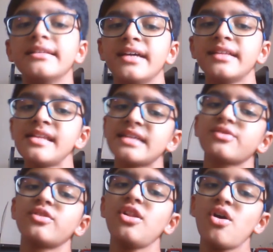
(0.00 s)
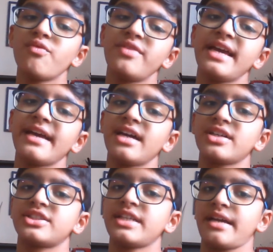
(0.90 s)
And then there's a long
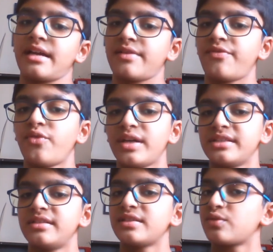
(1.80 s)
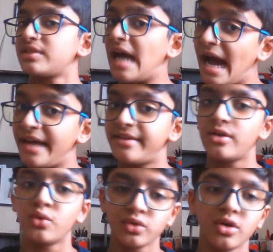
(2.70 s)
VAR check for whether this was a
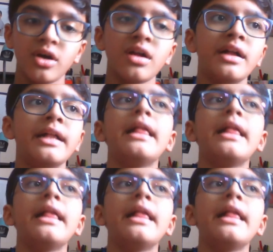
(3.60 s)
hand or not,